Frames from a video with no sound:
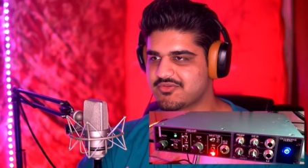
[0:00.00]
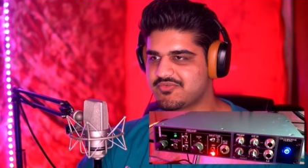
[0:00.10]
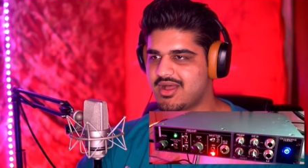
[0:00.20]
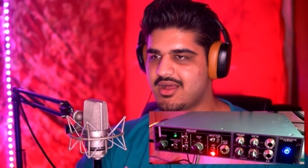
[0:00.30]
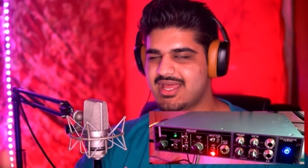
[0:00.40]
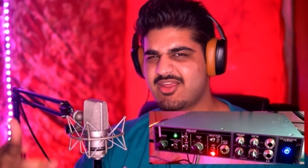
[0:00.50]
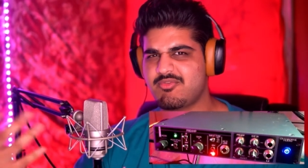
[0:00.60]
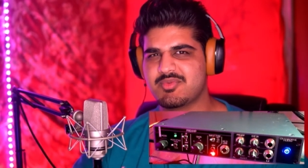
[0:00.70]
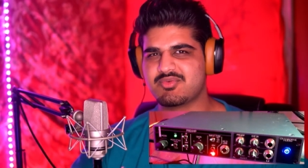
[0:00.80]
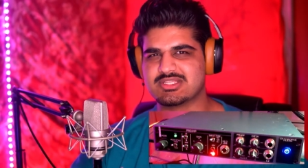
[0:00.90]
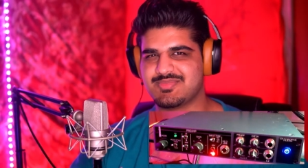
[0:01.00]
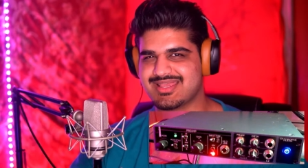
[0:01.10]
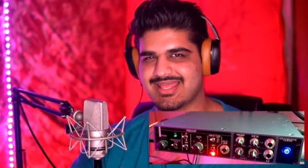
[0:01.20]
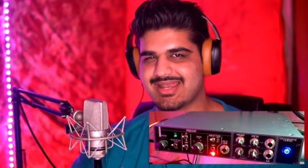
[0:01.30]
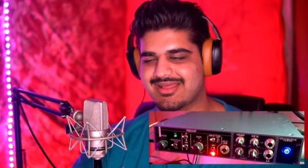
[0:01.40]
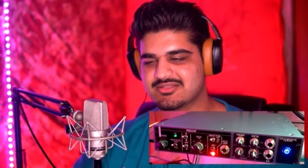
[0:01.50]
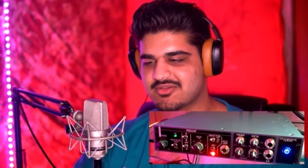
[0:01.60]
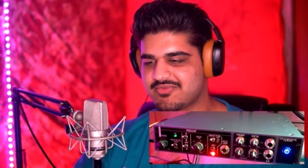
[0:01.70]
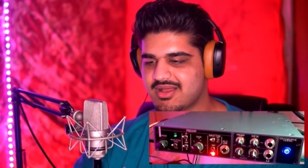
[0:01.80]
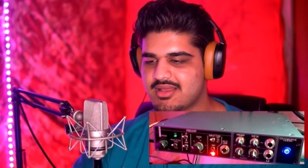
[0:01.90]
far, and I haven't been really speaking that loud so
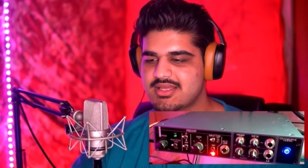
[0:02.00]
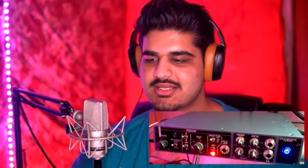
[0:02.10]
far.